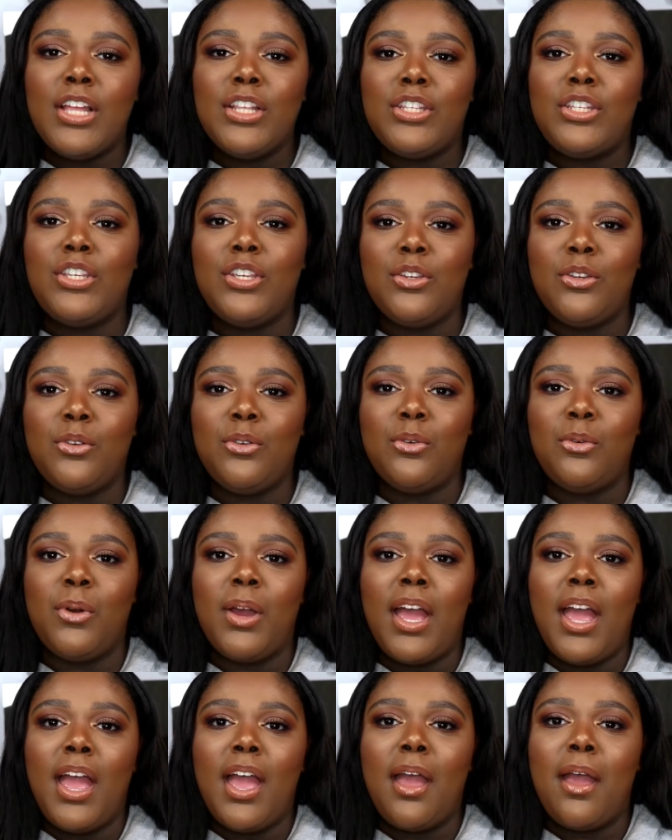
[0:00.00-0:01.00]

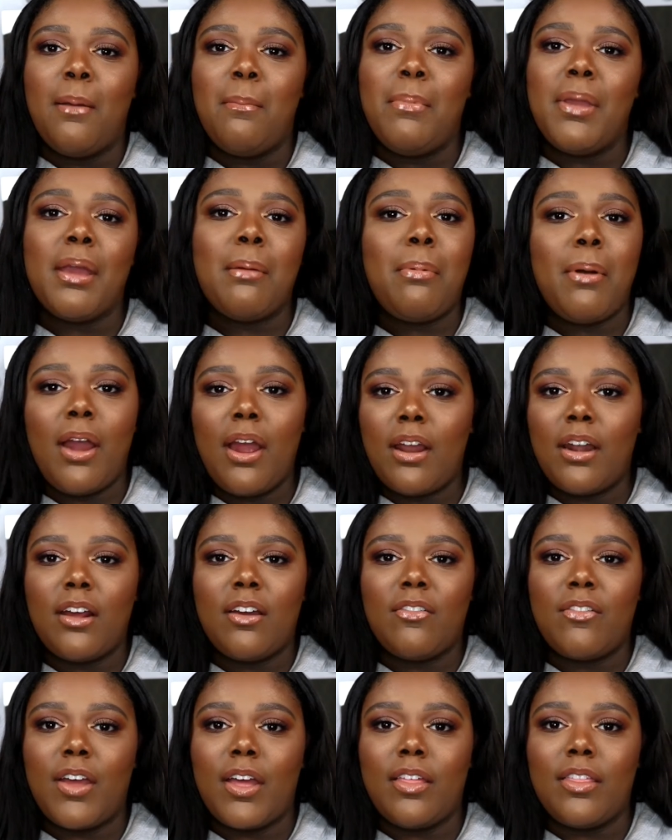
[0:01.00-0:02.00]
to be a part
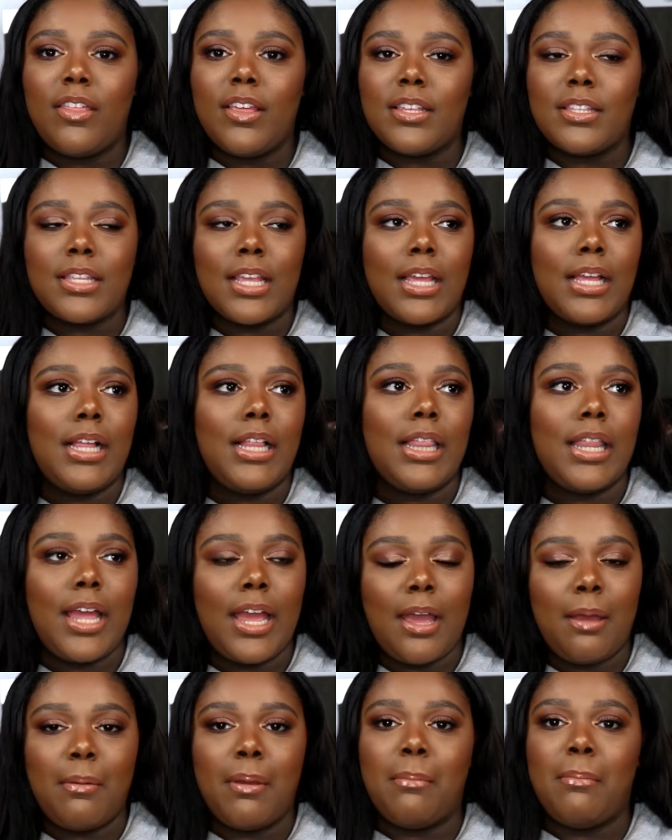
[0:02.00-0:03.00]
of this
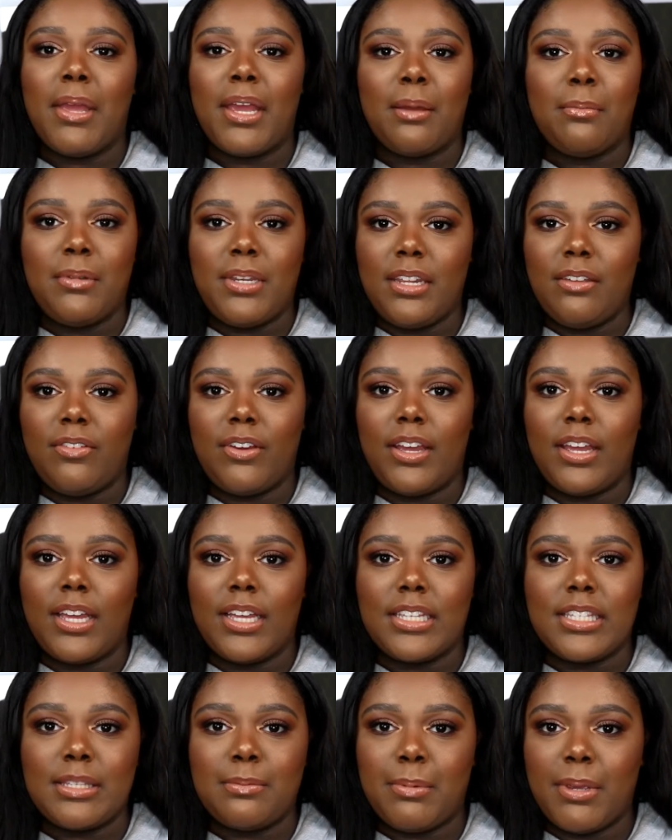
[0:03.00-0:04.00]
Glam Makeup Diva
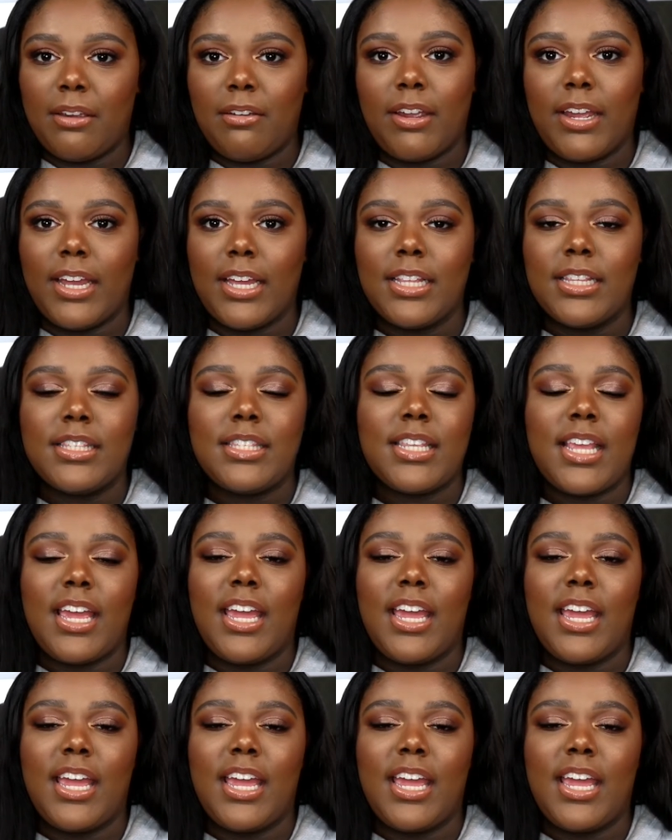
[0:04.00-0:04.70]
experience,